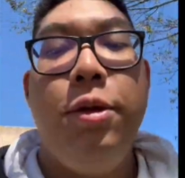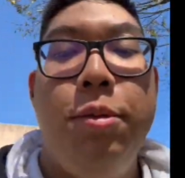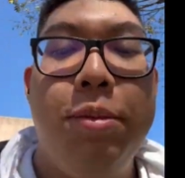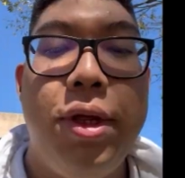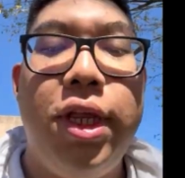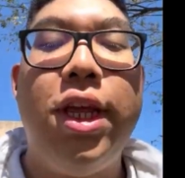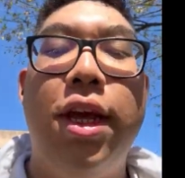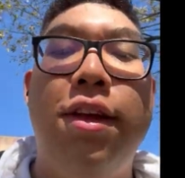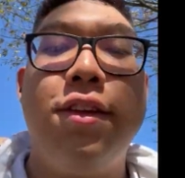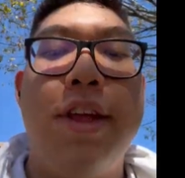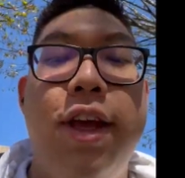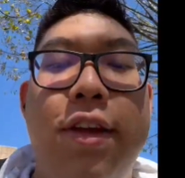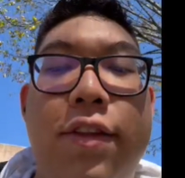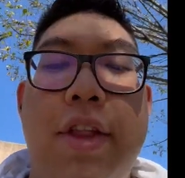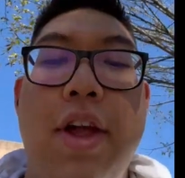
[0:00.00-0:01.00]
But yes
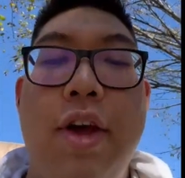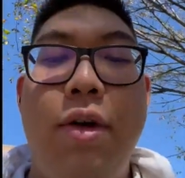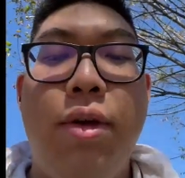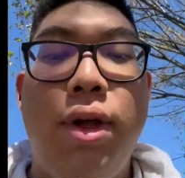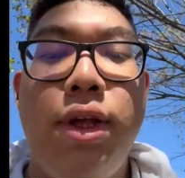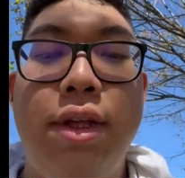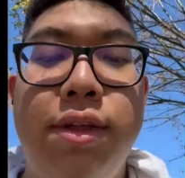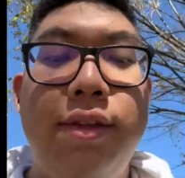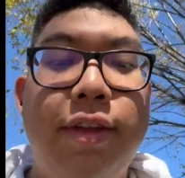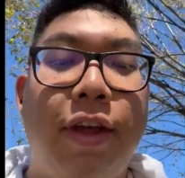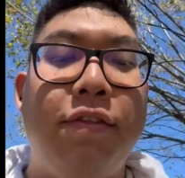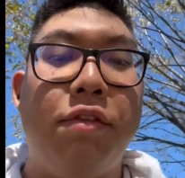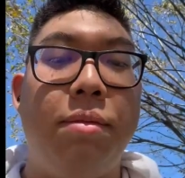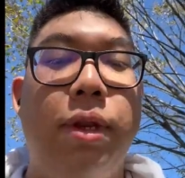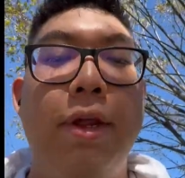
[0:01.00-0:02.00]
guys, now it's
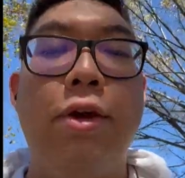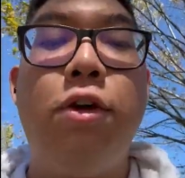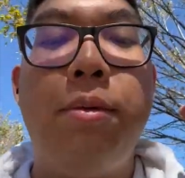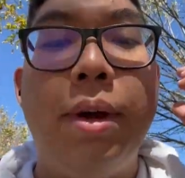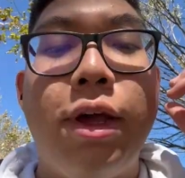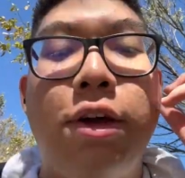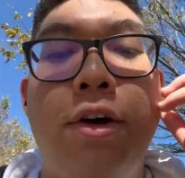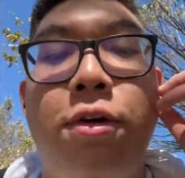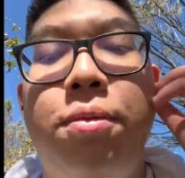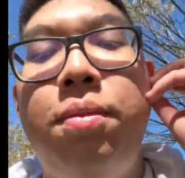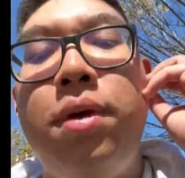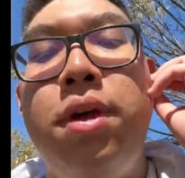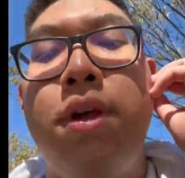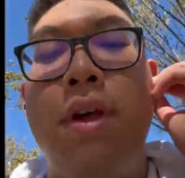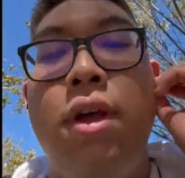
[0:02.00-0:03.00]
time for me to go back home.
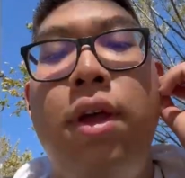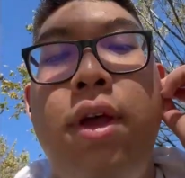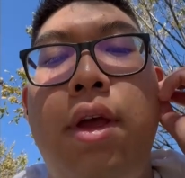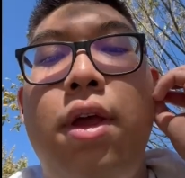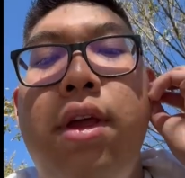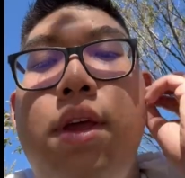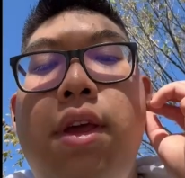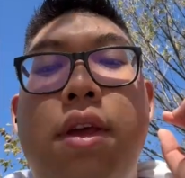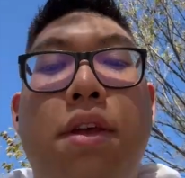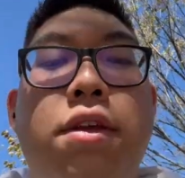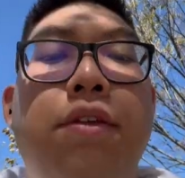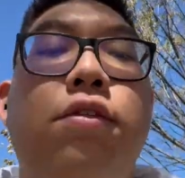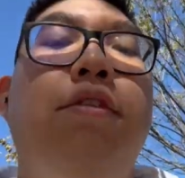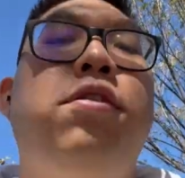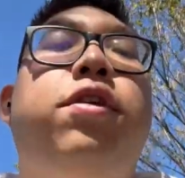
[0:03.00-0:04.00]

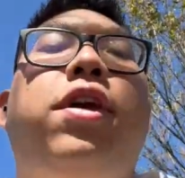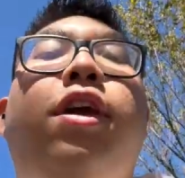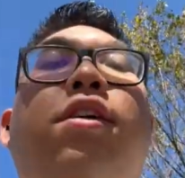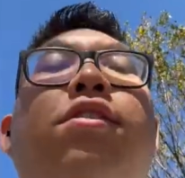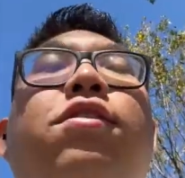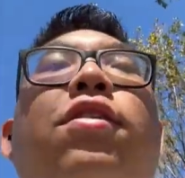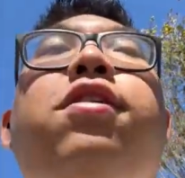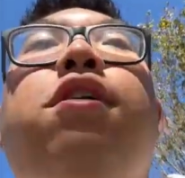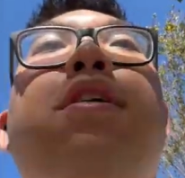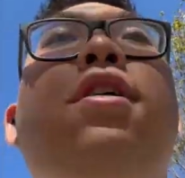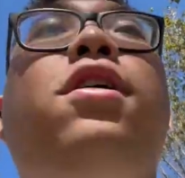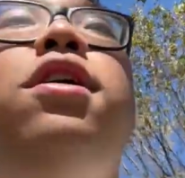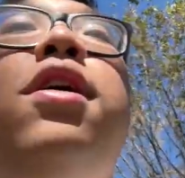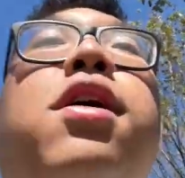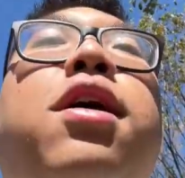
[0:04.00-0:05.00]
So yes,
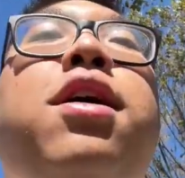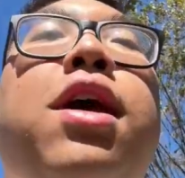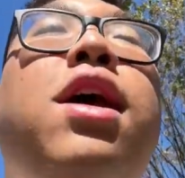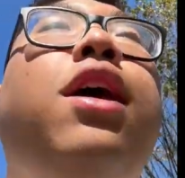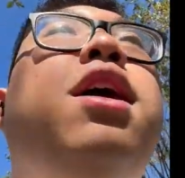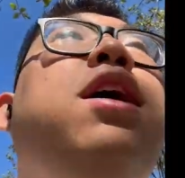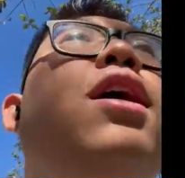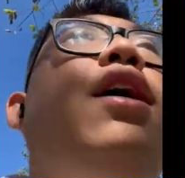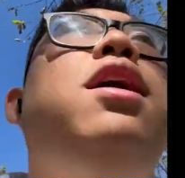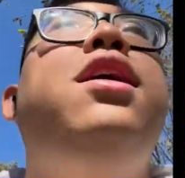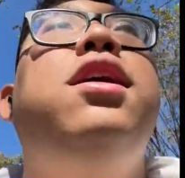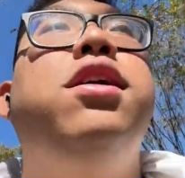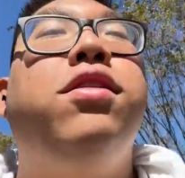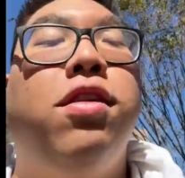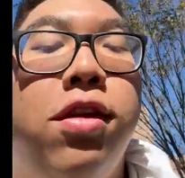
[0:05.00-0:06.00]

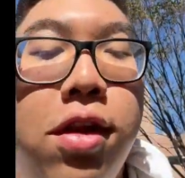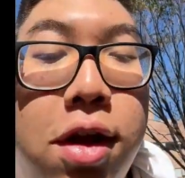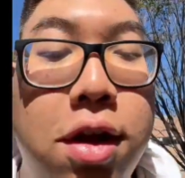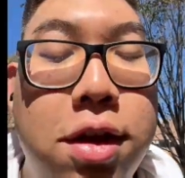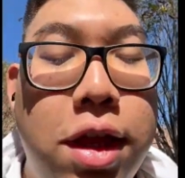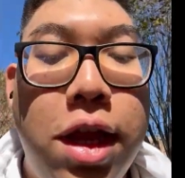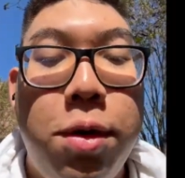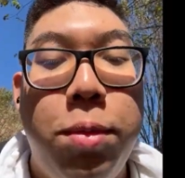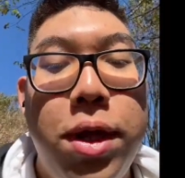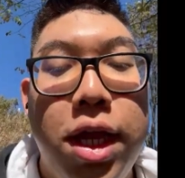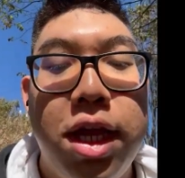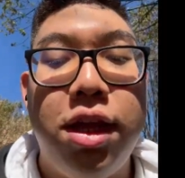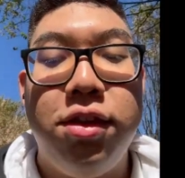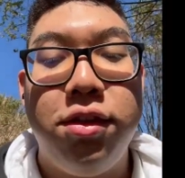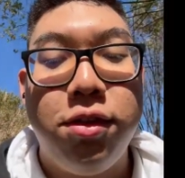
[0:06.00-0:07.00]
it's a long day
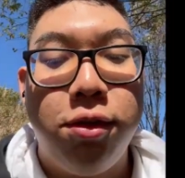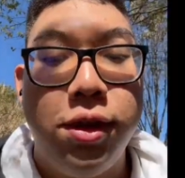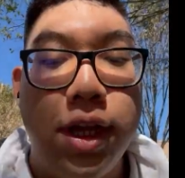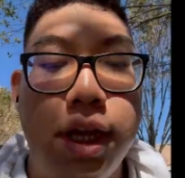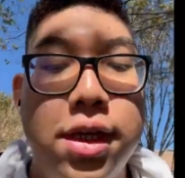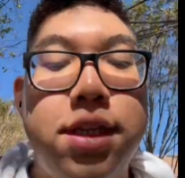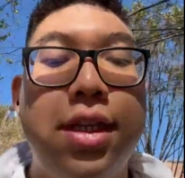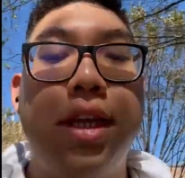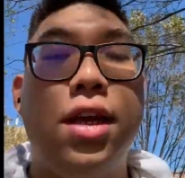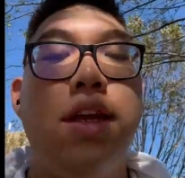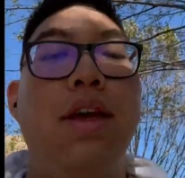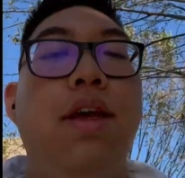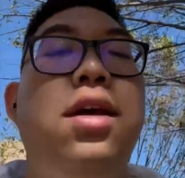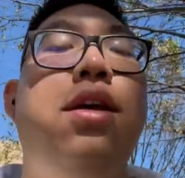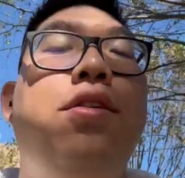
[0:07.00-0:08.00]
weekend, so yes.
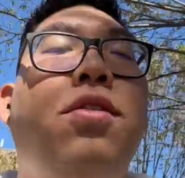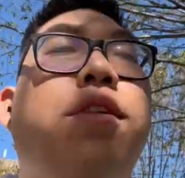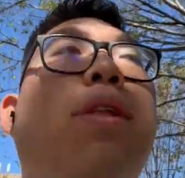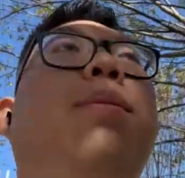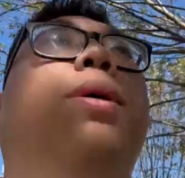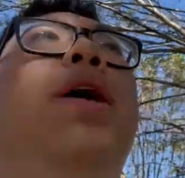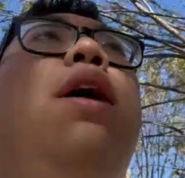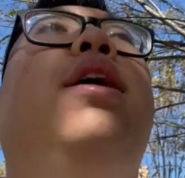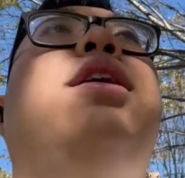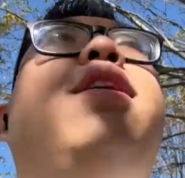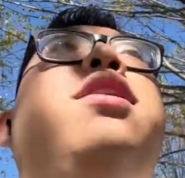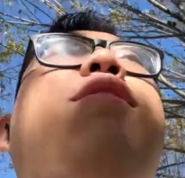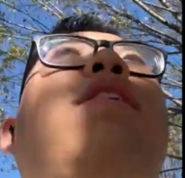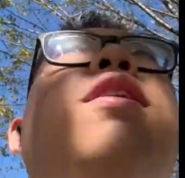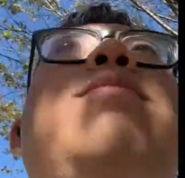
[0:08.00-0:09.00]
So yeah, I'm
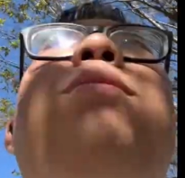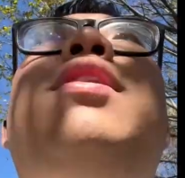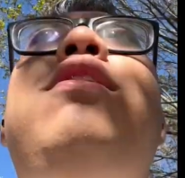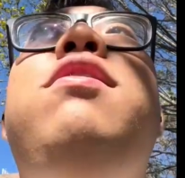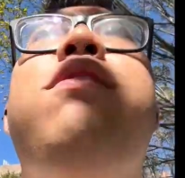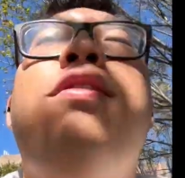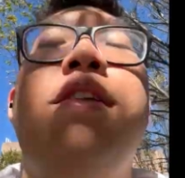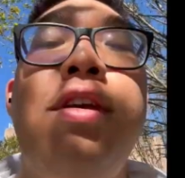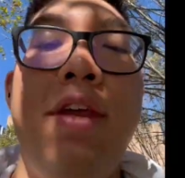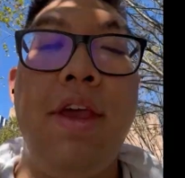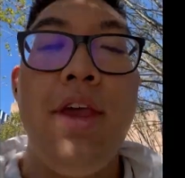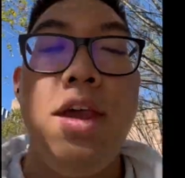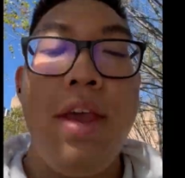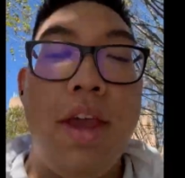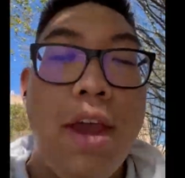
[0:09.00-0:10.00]
gonna take a bus
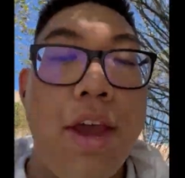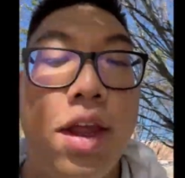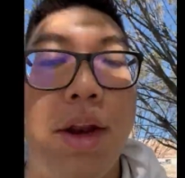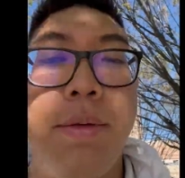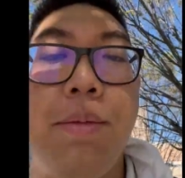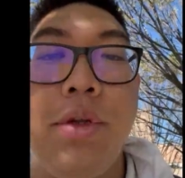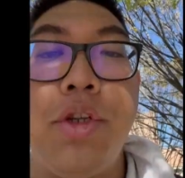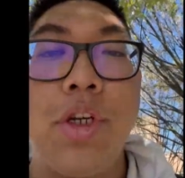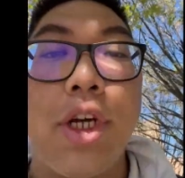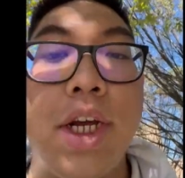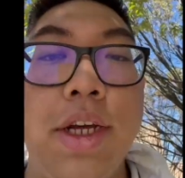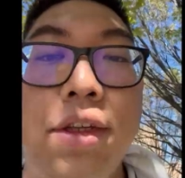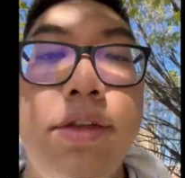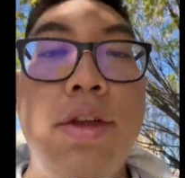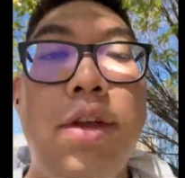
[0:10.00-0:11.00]
and I'll meet you
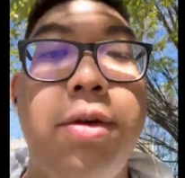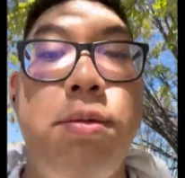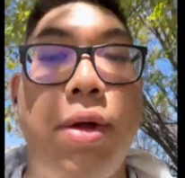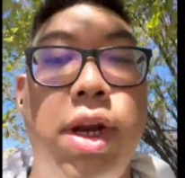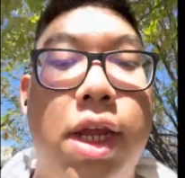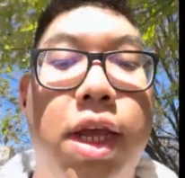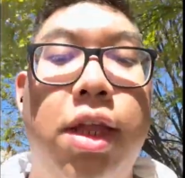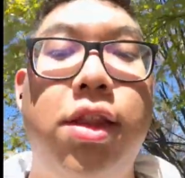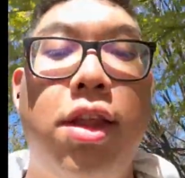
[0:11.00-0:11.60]
guys when I